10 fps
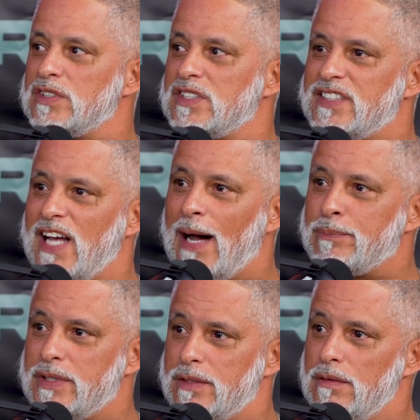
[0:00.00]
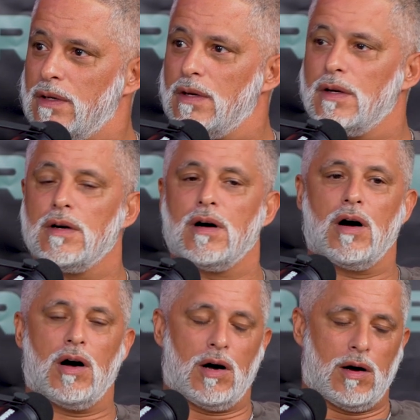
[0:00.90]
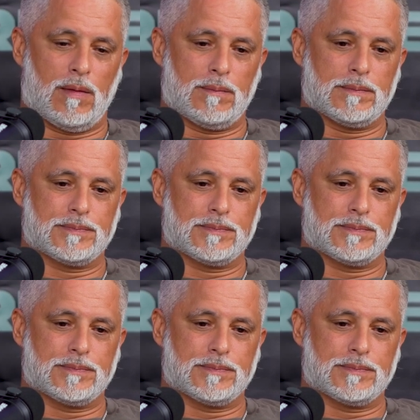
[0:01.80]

Was adopted. My